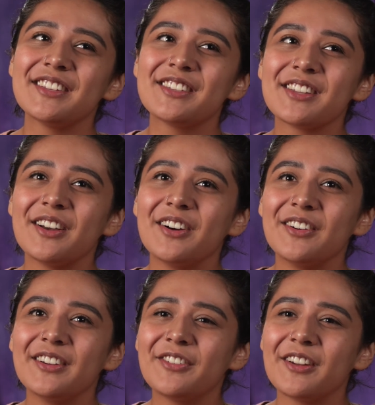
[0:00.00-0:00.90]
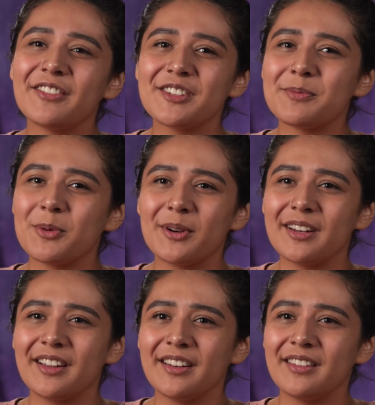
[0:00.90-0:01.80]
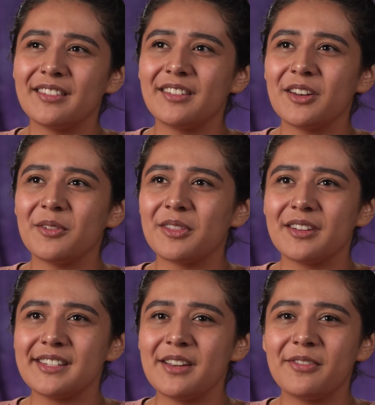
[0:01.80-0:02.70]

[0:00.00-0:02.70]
so if you're ever just bored on a Thursday,